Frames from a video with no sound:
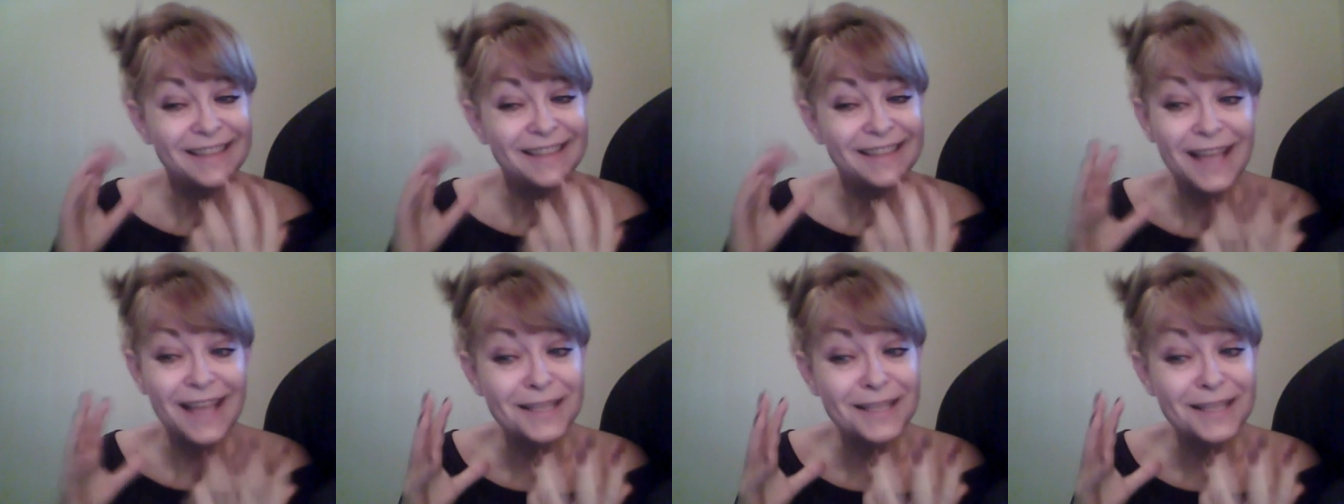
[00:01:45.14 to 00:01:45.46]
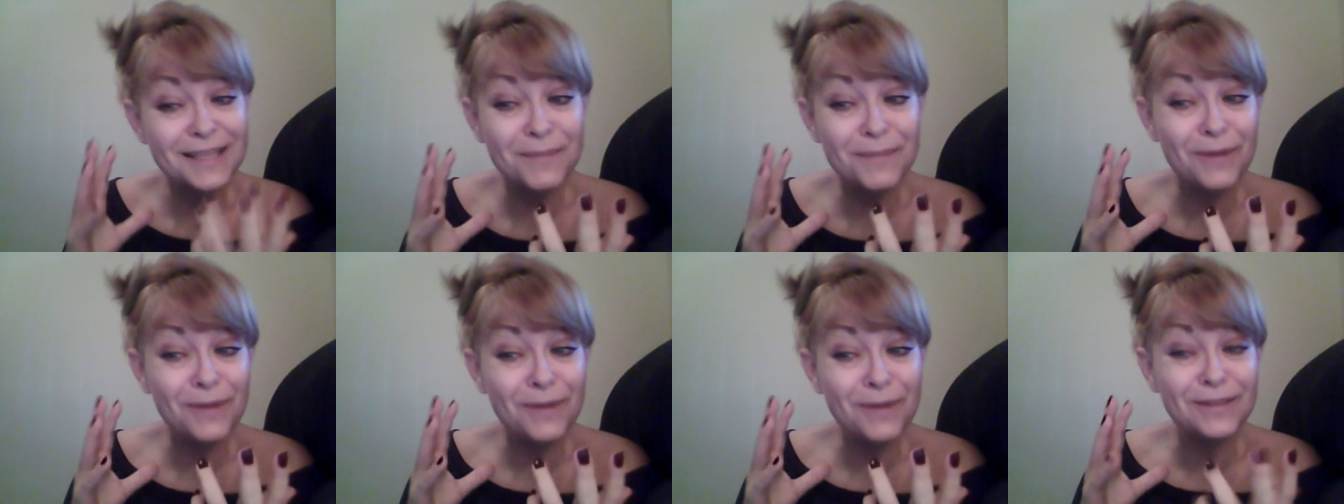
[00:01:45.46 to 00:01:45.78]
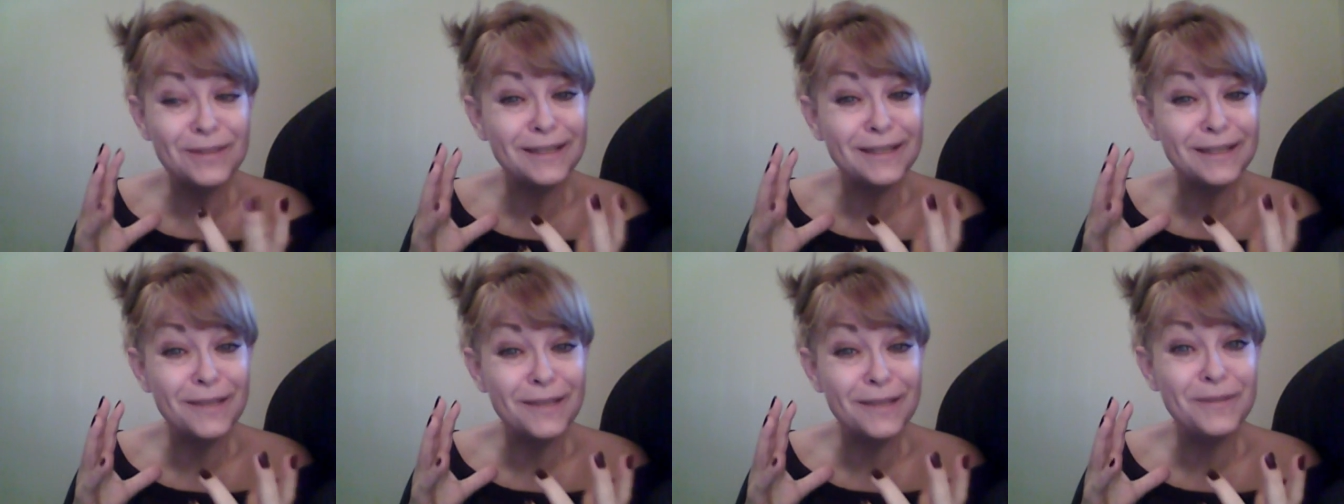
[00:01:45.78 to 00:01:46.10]
That's about
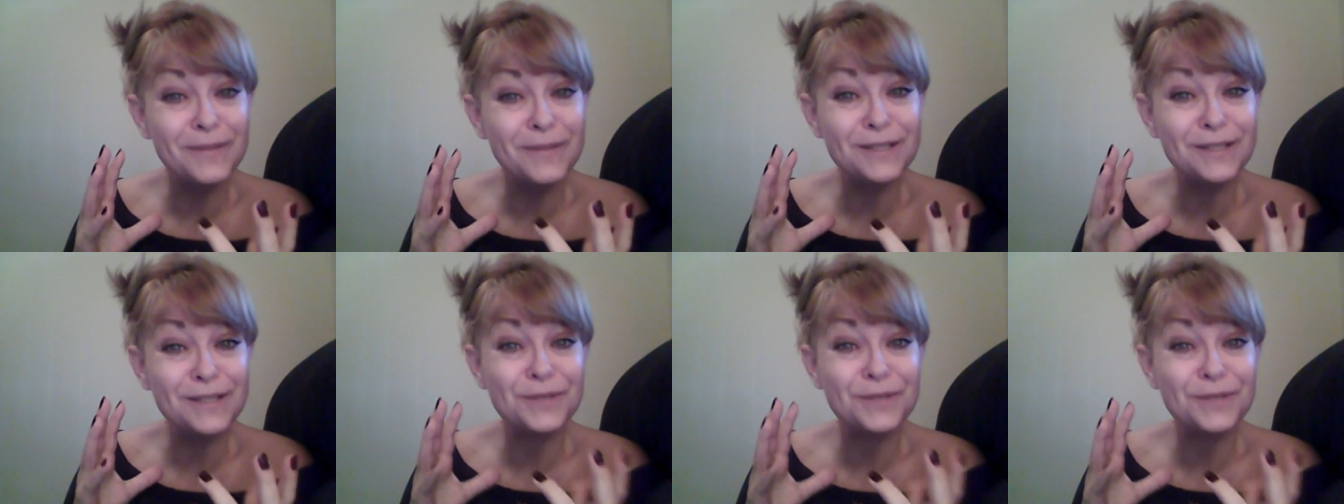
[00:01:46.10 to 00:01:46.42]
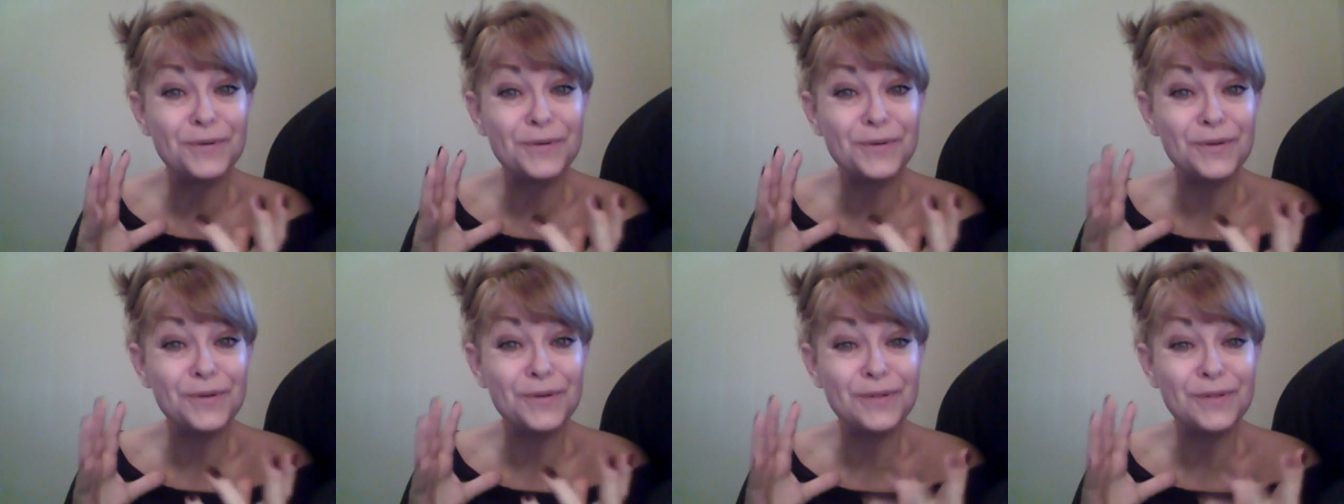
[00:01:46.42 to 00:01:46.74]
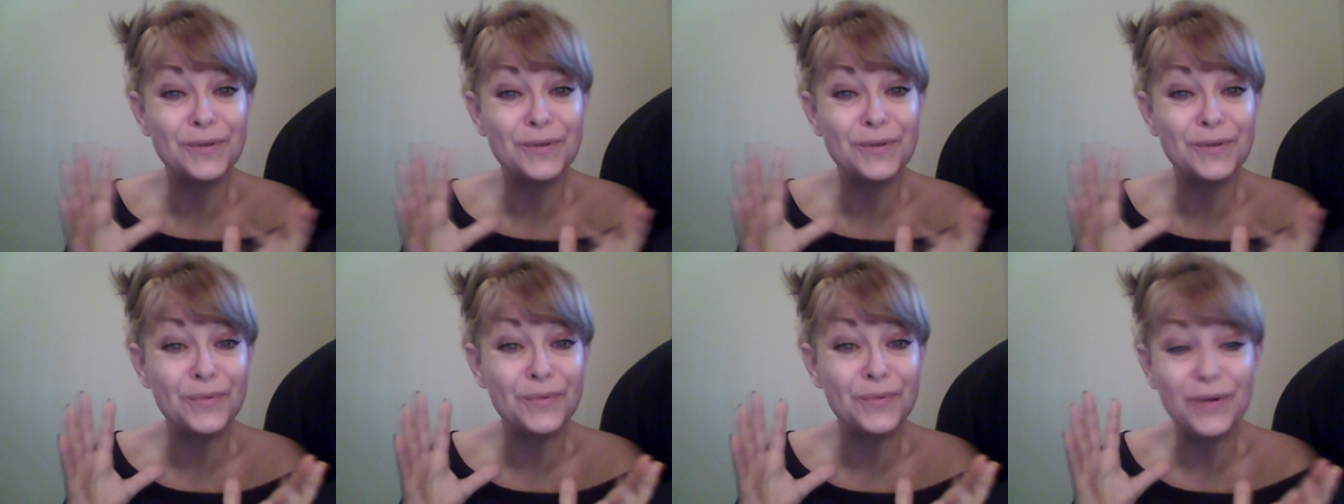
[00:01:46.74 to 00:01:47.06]
the limit to,
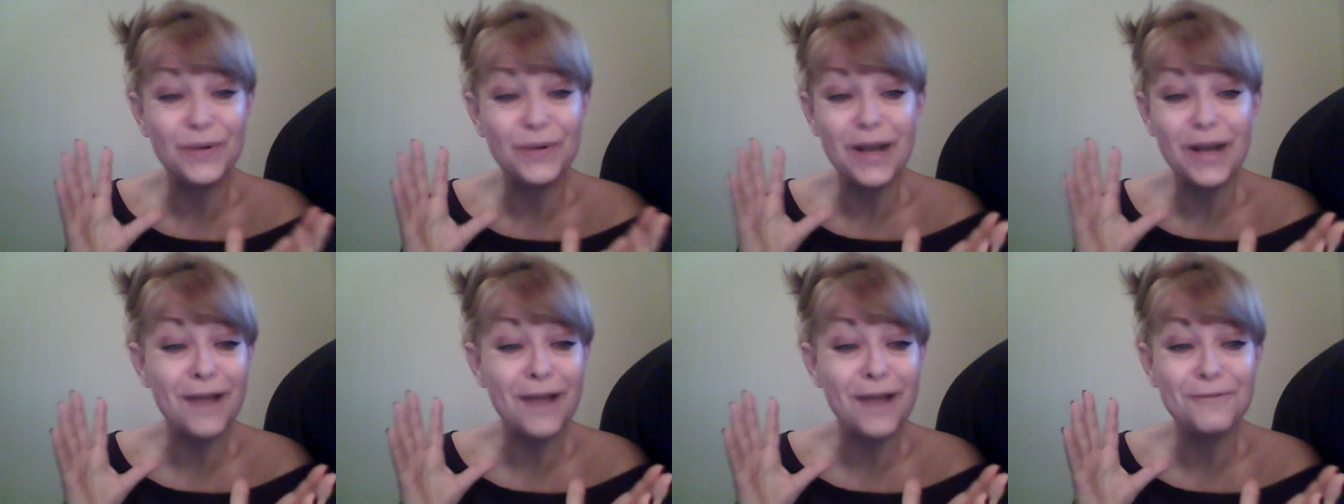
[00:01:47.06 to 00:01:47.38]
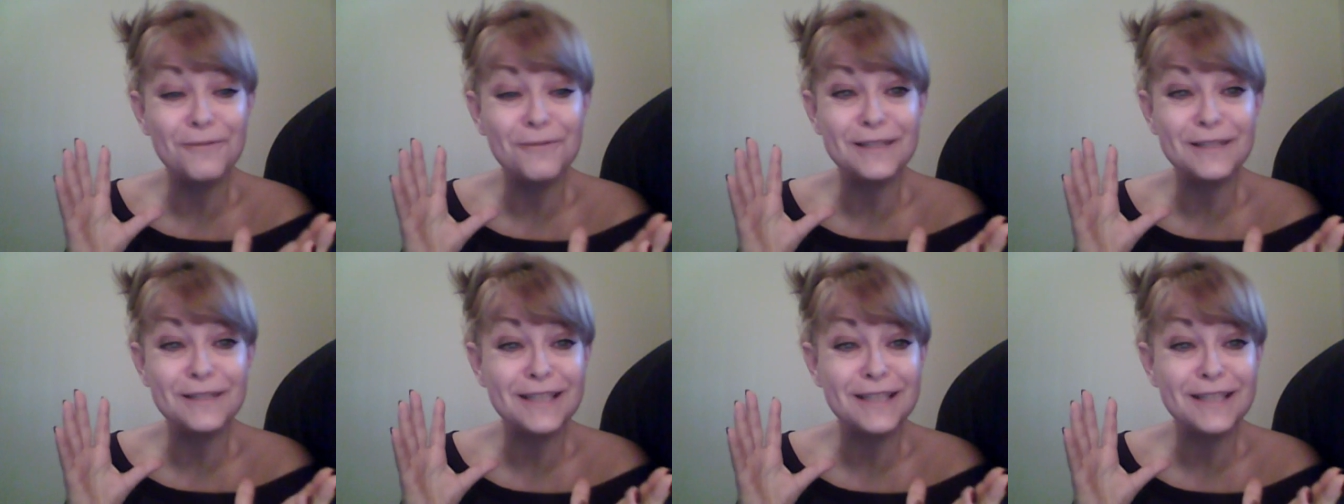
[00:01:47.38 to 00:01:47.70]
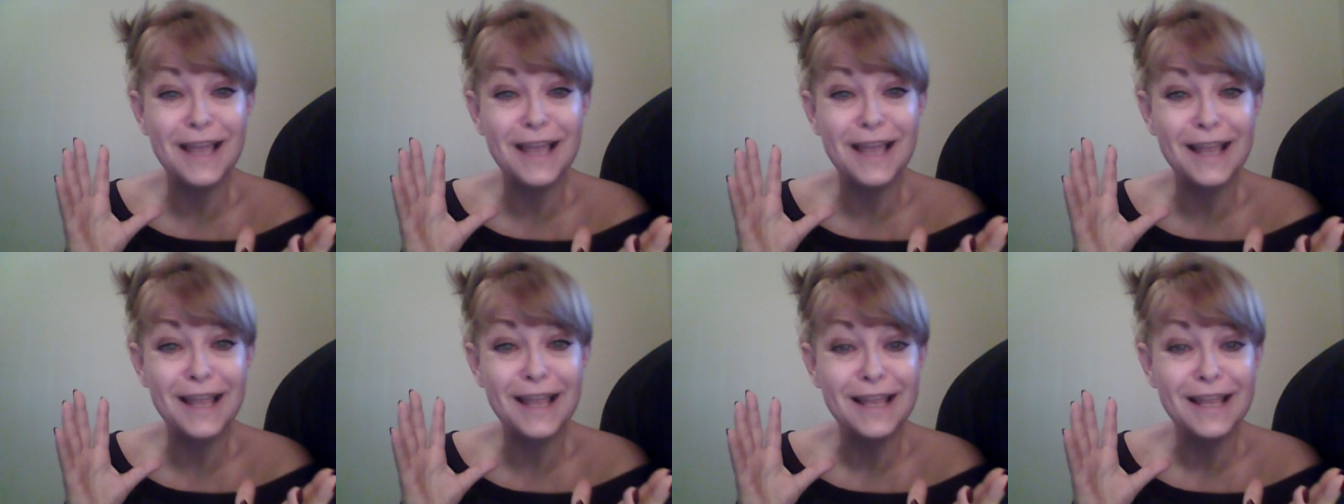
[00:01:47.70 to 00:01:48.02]
to what I would
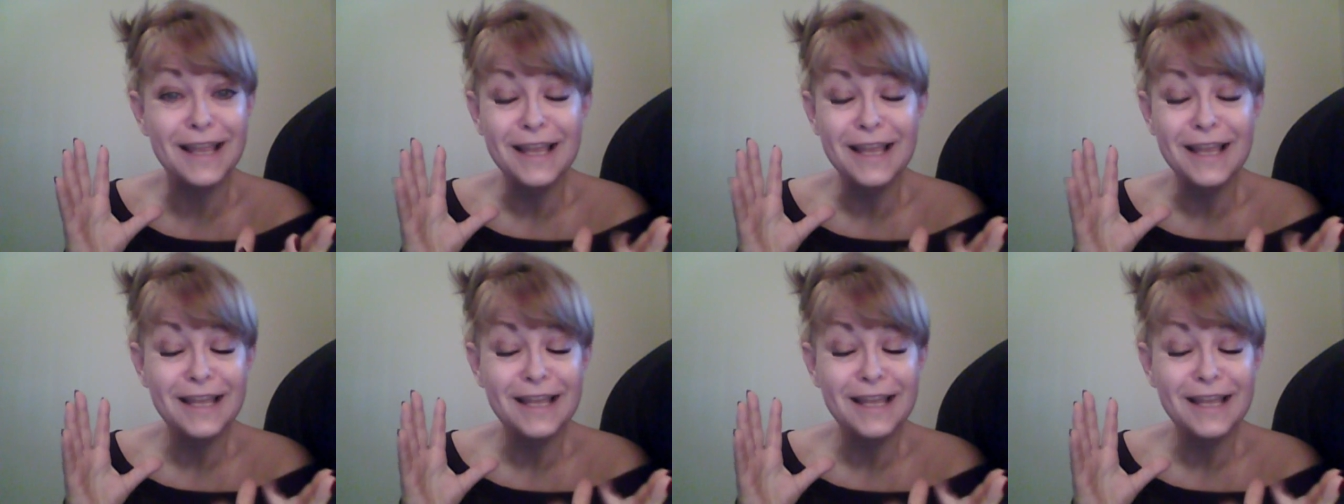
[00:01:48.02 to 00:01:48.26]
say